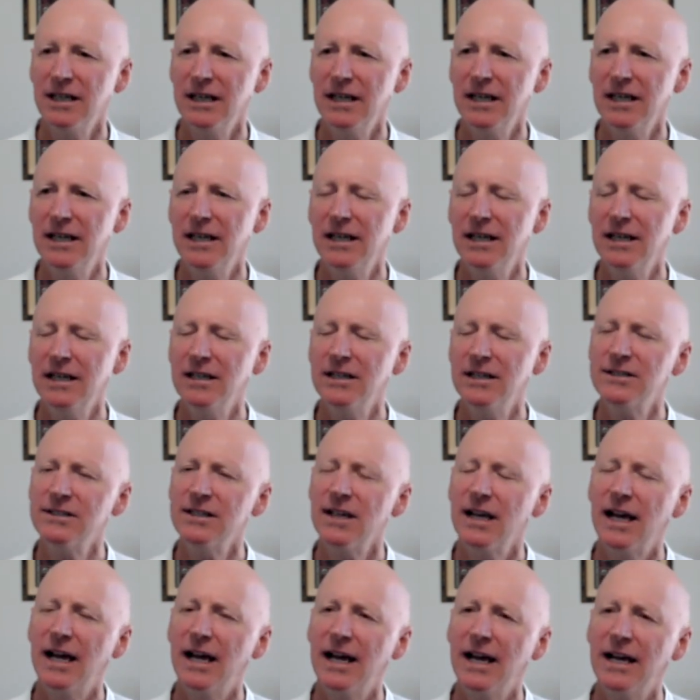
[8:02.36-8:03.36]

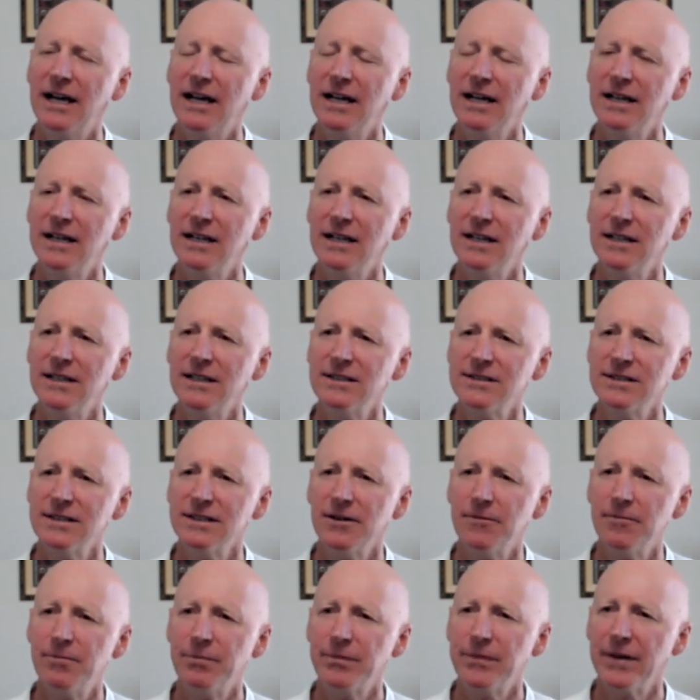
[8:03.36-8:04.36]
is as
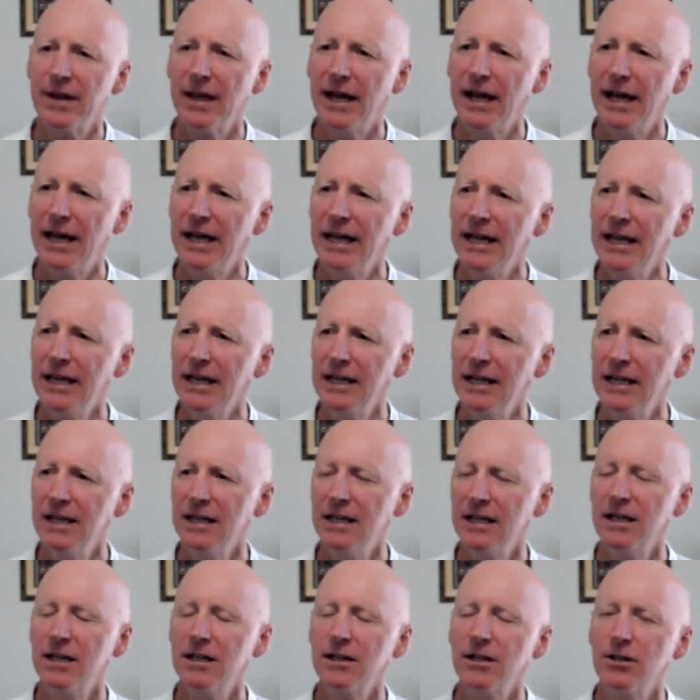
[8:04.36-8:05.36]
a
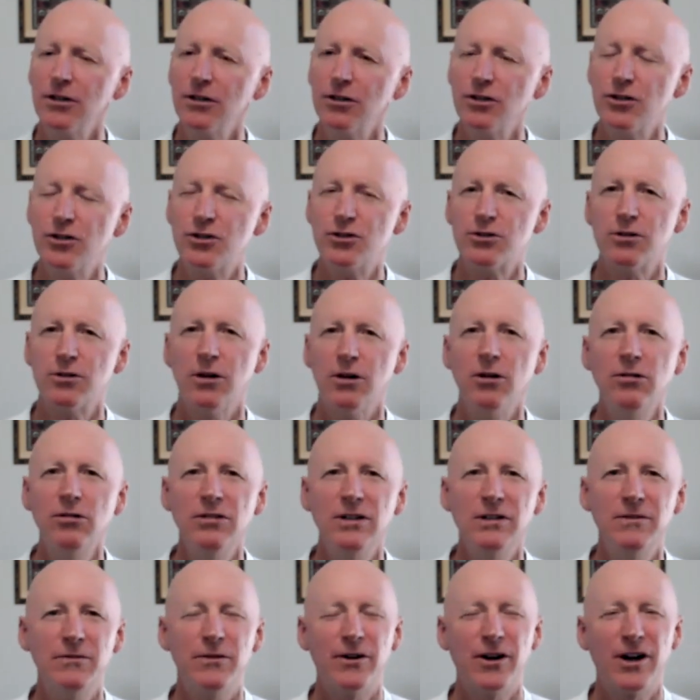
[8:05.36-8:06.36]

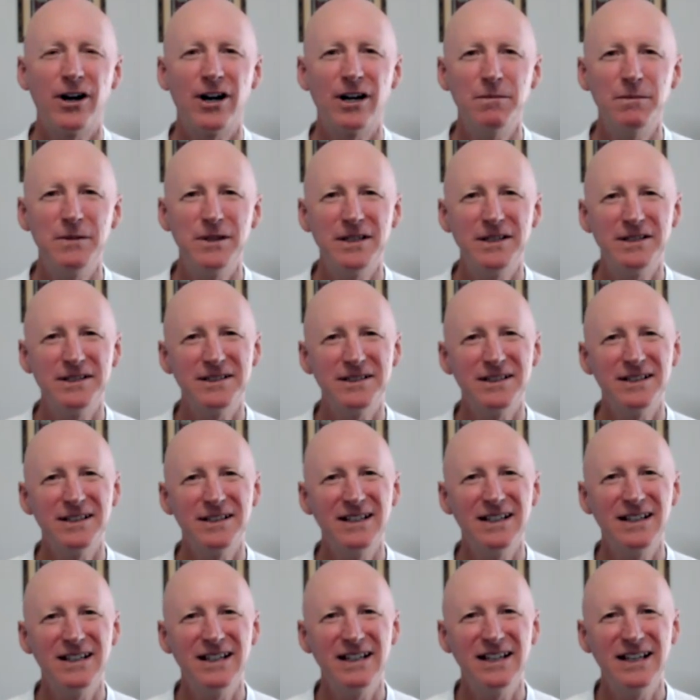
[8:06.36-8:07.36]
controlled environment
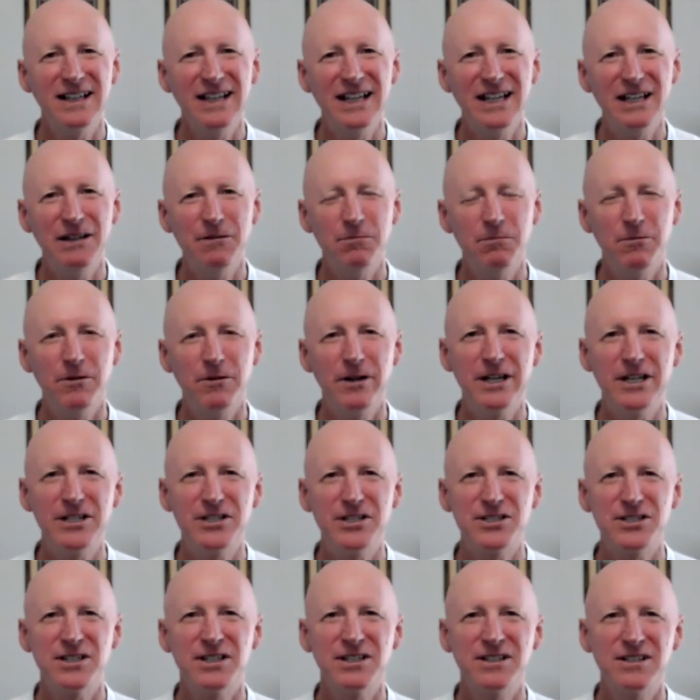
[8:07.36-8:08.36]
in
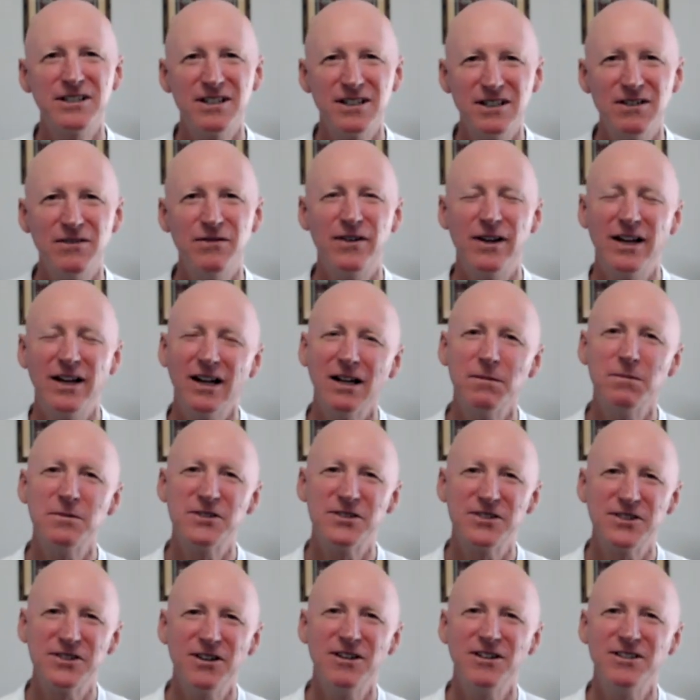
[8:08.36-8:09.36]
which to develop
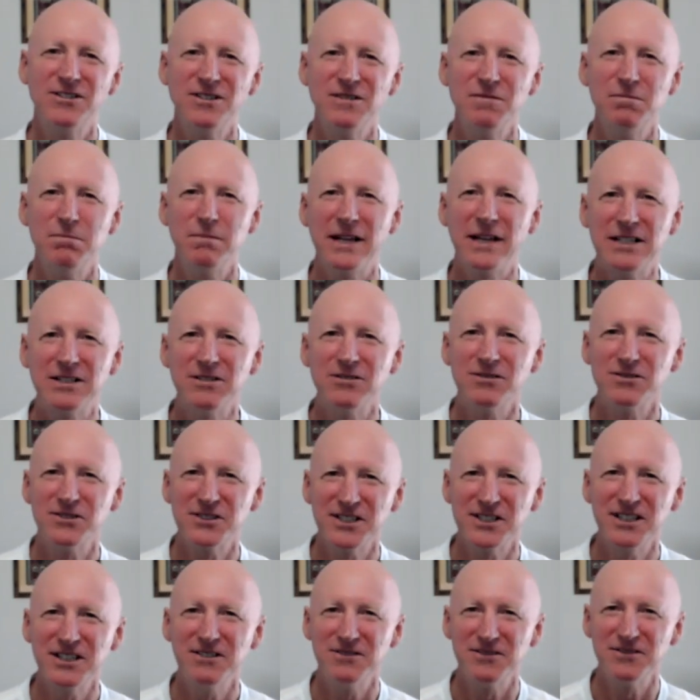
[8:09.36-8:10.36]
certain mental
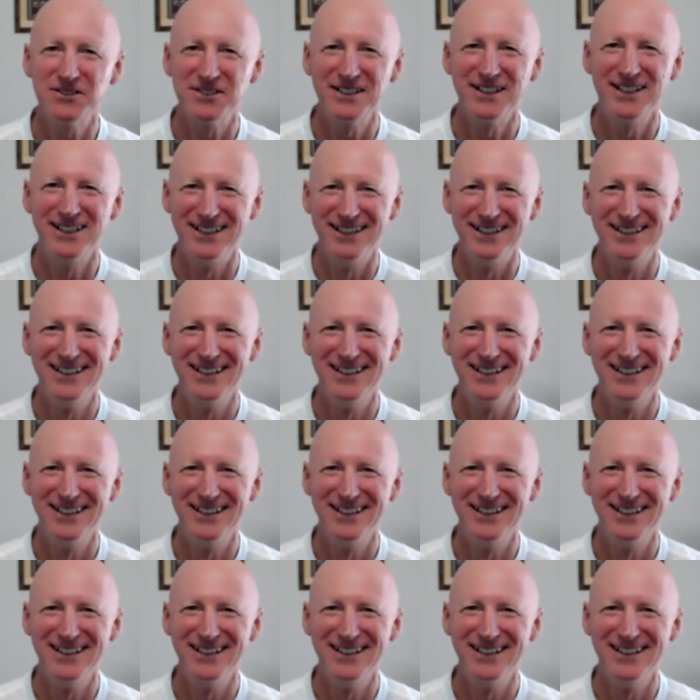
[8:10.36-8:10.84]
skills.